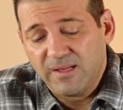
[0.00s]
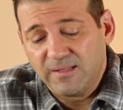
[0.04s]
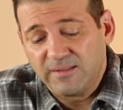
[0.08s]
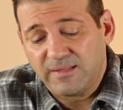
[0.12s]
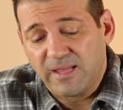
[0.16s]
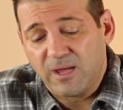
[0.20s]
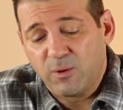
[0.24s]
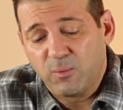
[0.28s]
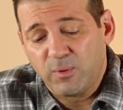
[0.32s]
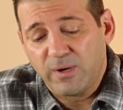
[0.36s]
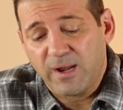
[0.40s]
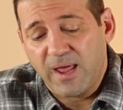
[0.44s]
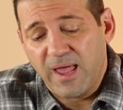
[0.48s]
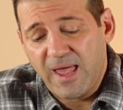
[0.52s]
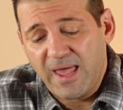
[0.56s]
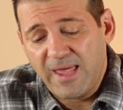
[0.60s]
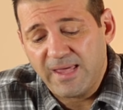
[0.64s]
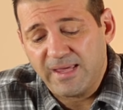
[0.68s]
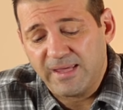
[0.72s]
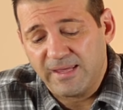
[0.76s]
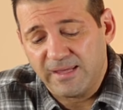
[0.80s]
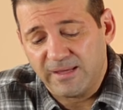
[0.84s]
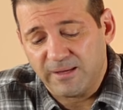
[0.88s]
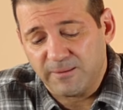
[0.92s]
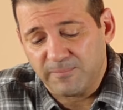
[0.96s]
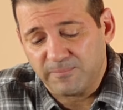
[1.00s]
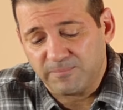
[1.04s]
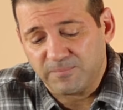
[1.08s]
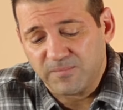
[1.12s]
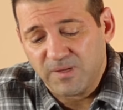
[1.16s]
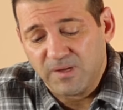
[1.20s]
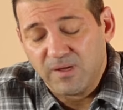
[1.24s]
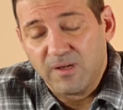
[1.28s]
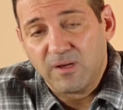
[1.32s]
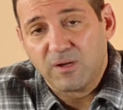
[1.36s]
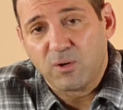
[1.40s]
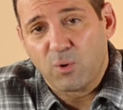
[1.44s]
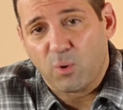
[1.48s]
they would hang him,
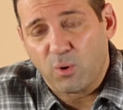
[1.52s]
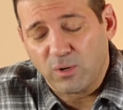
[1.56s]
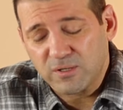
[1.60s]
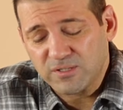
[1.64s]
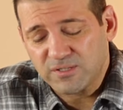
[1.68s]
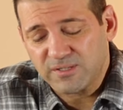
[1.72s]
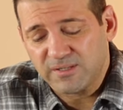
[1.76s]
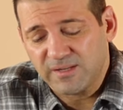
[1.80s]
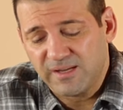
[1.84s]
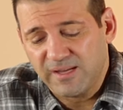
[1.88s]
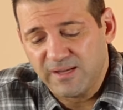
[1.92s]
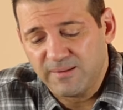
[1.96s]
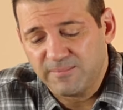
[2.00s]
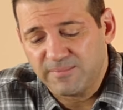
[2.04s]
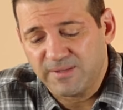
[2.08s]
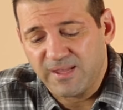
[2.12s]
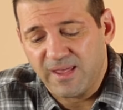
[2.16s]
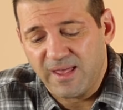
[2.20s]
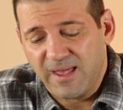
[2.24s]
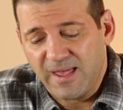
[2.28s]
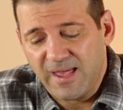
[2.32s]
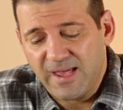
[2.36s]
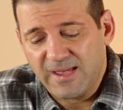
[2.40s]
causing him to